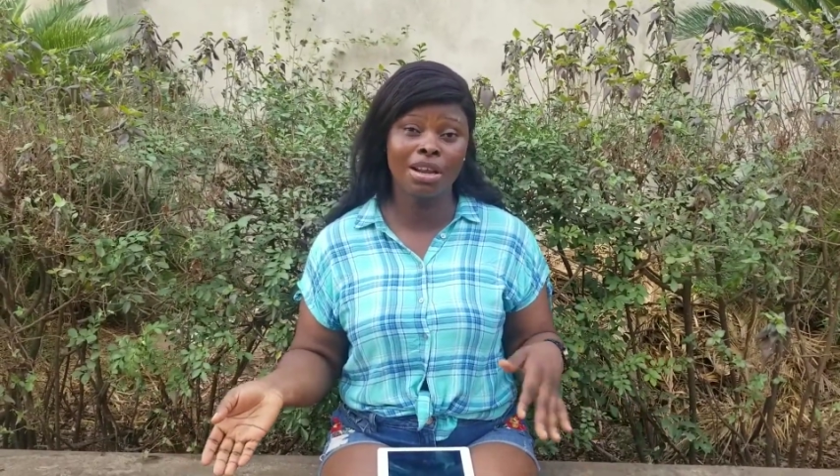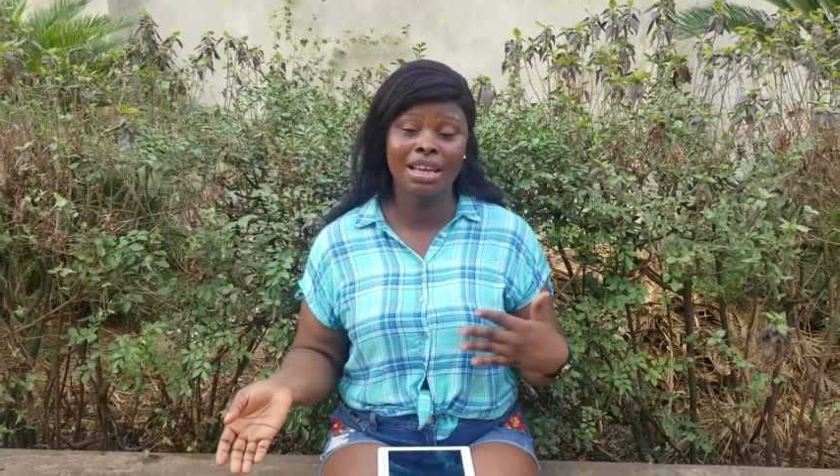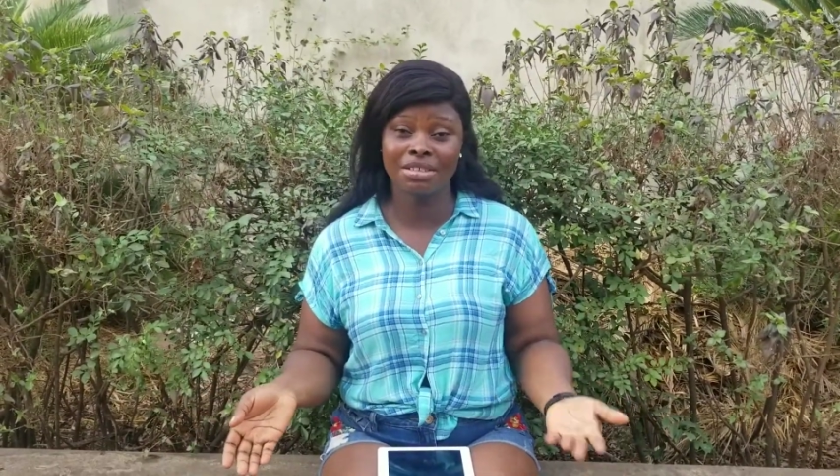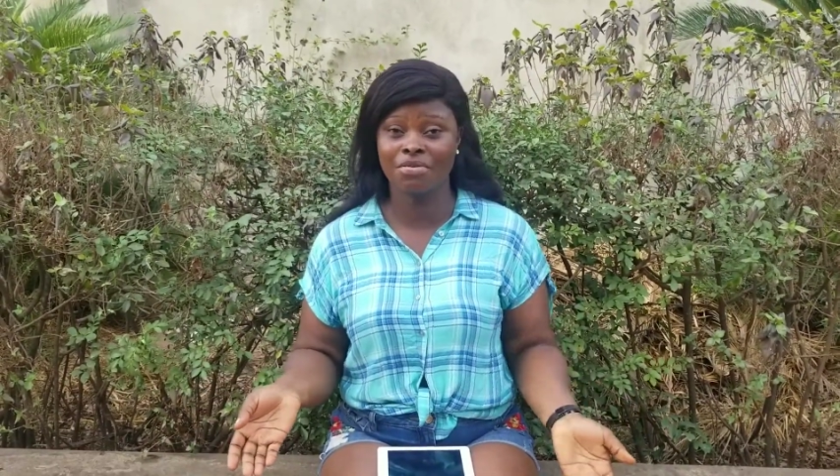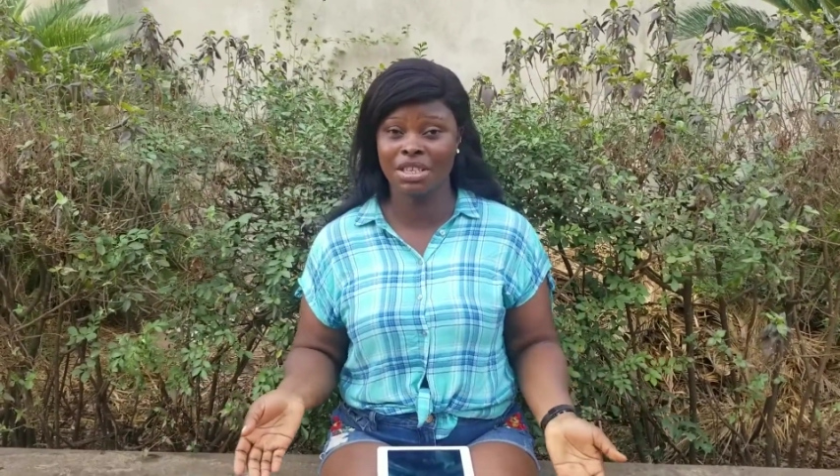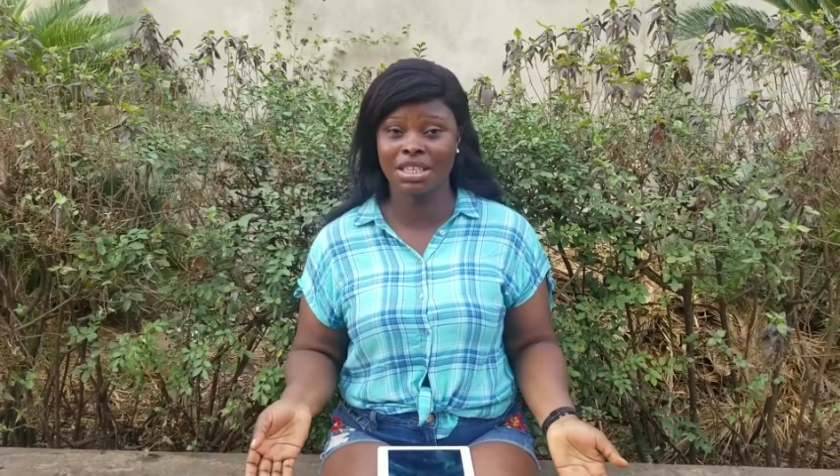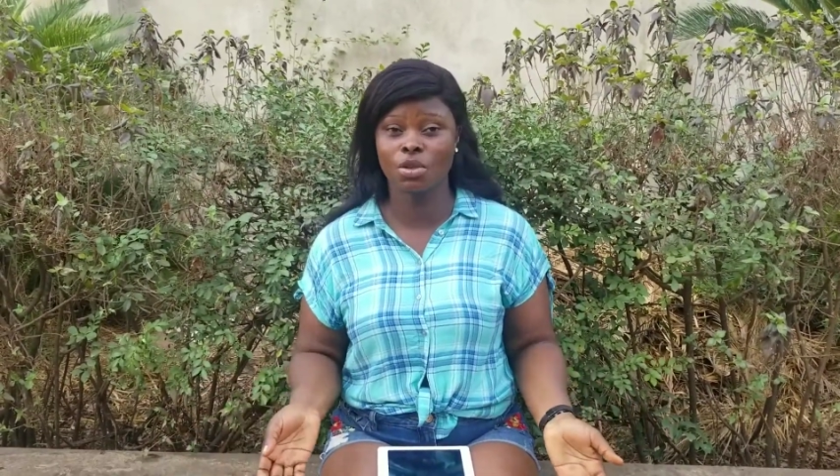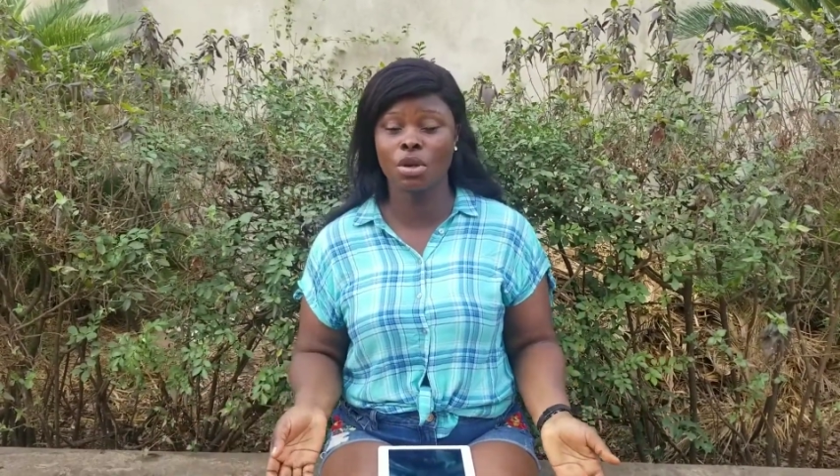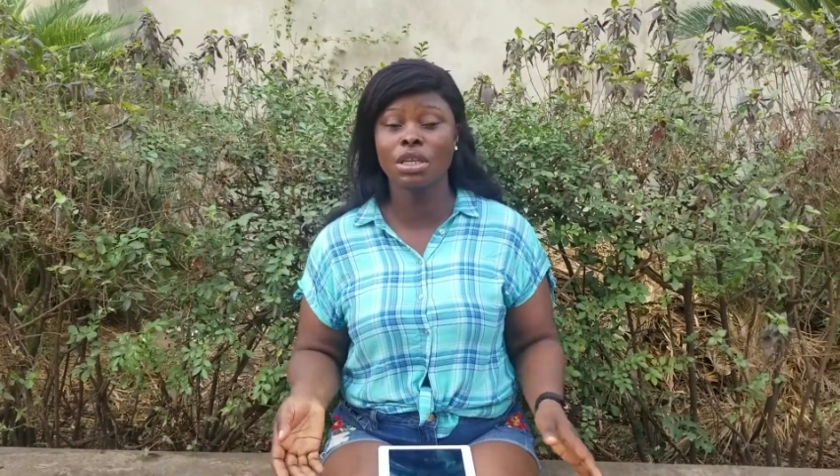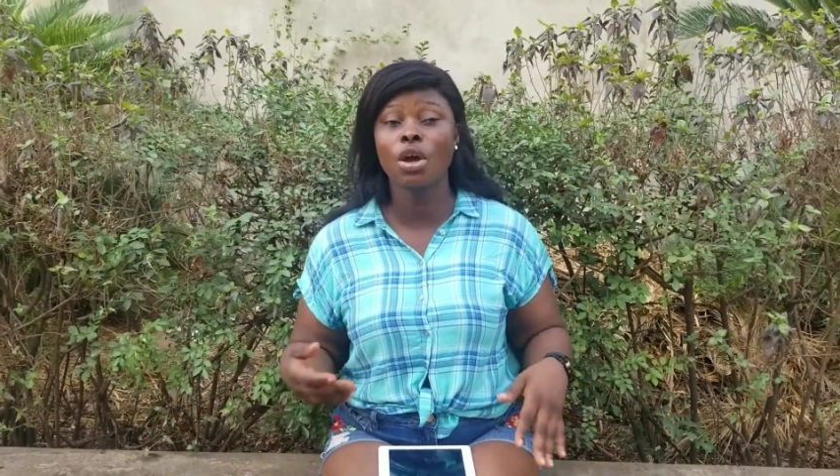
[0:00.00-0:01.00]
and life-saving
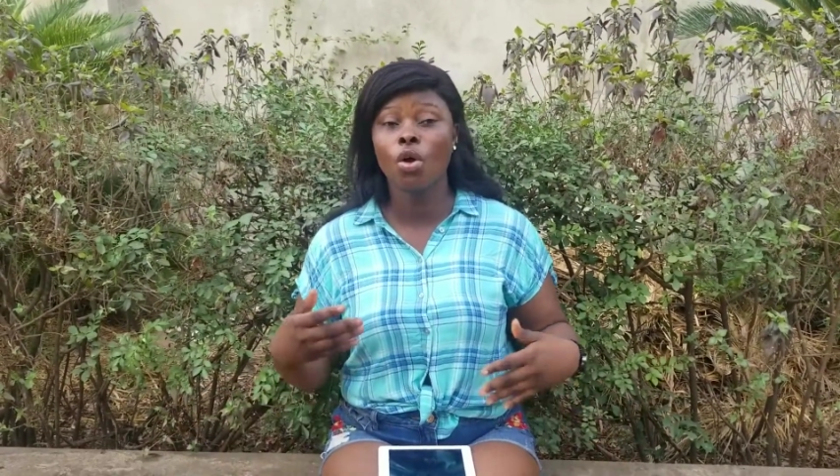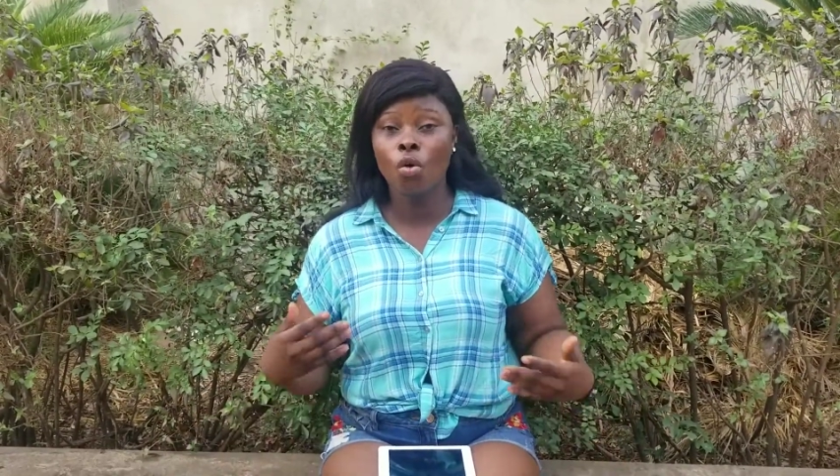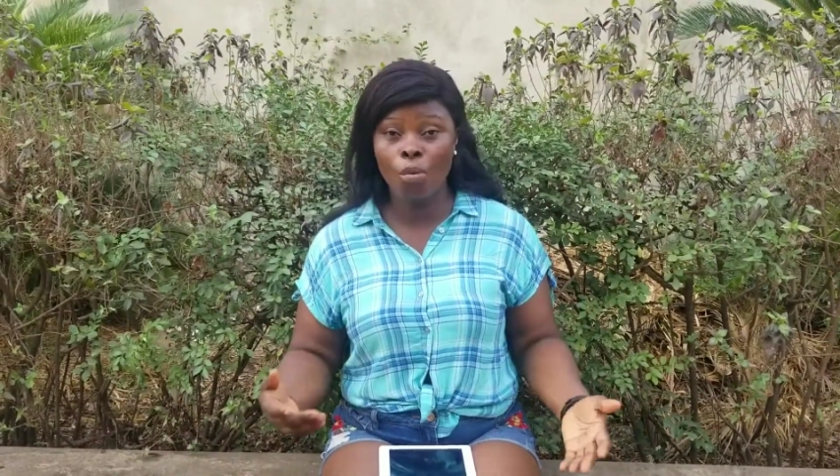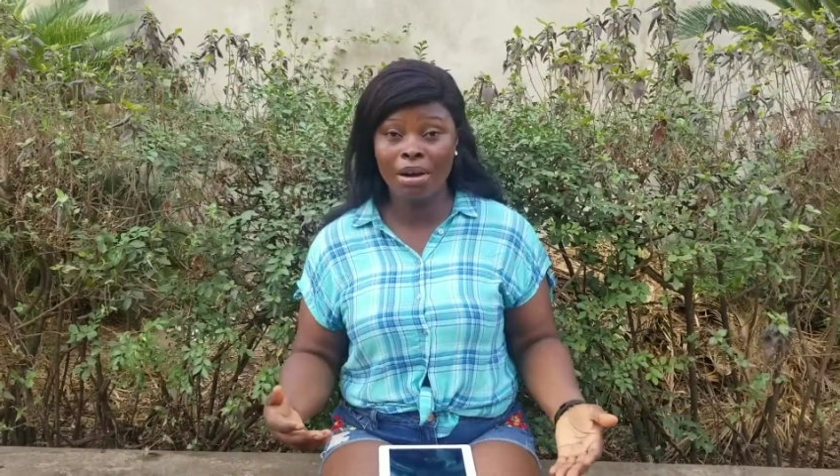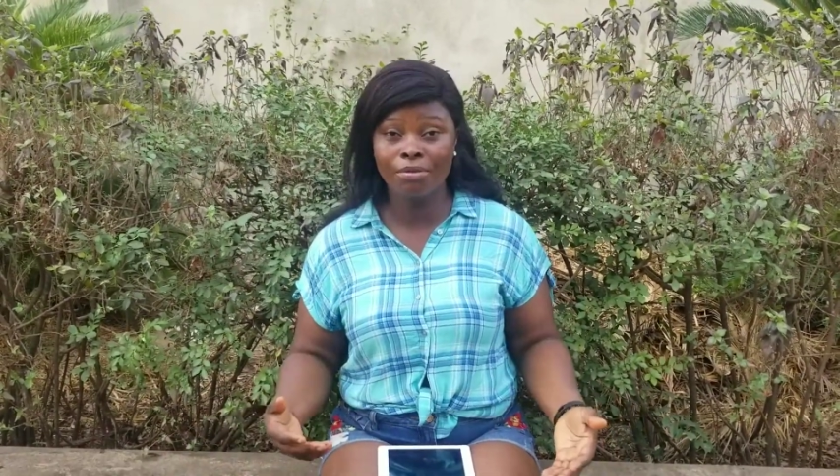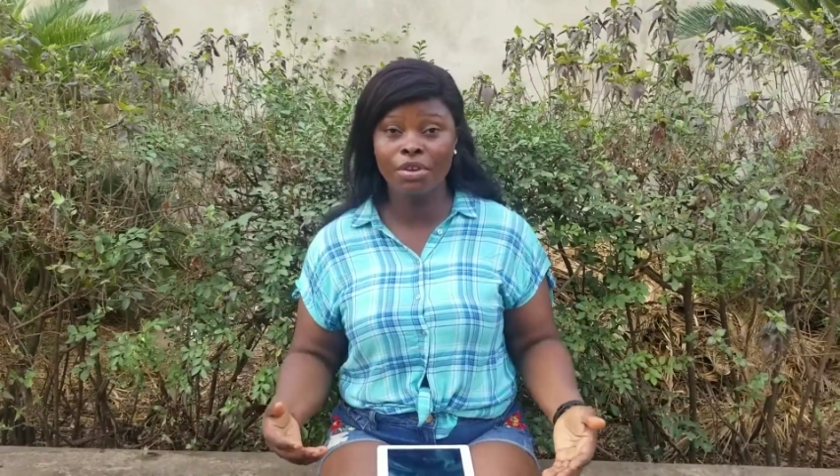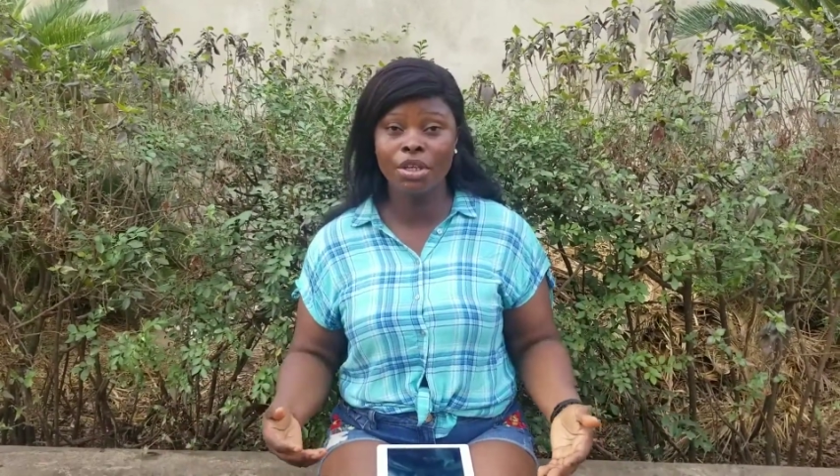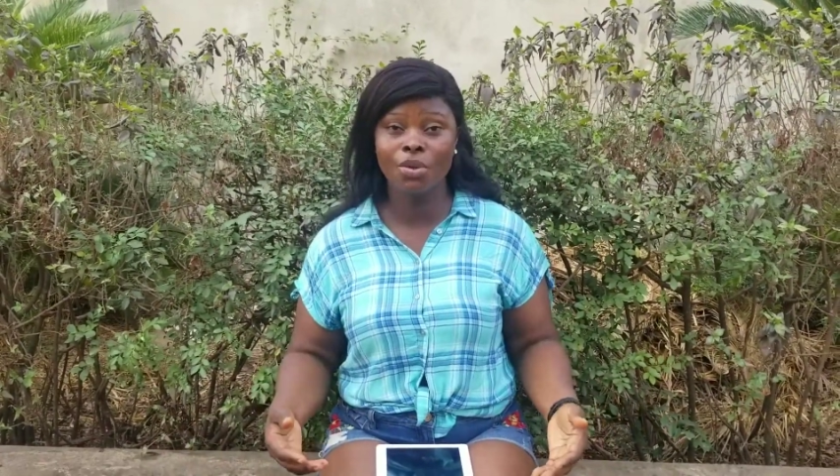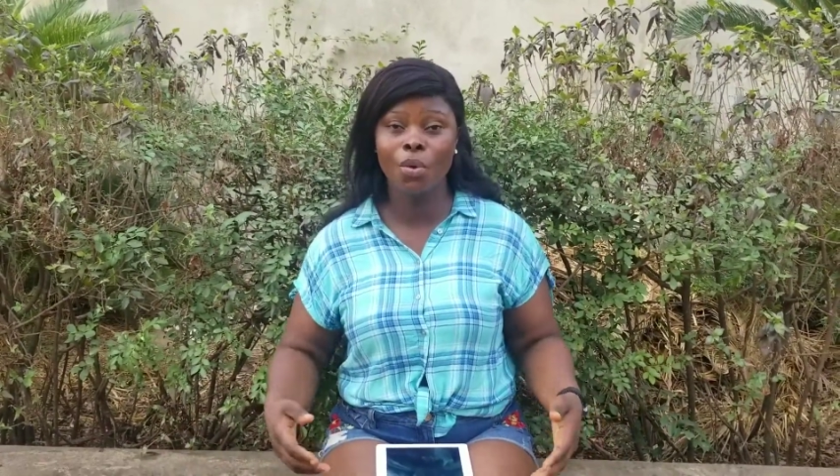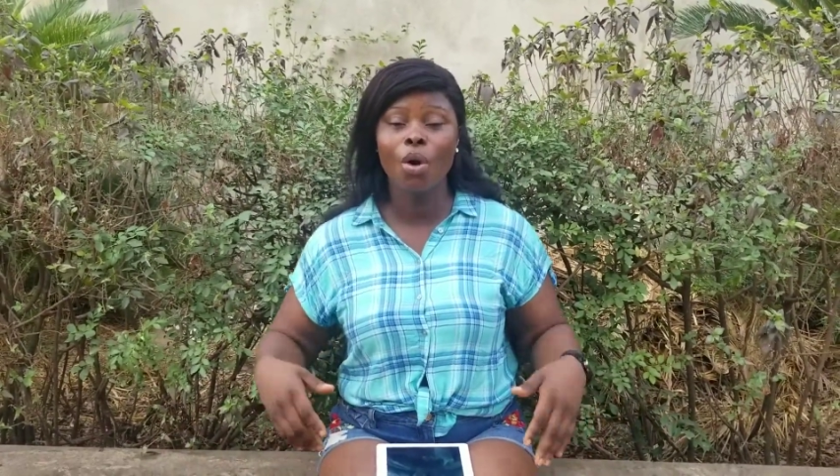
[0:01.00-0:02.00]
skills when woman
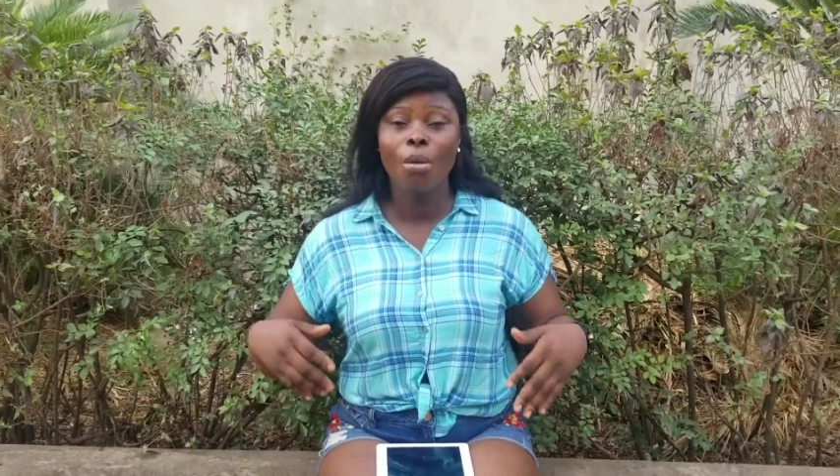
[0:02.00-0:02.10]
feel no.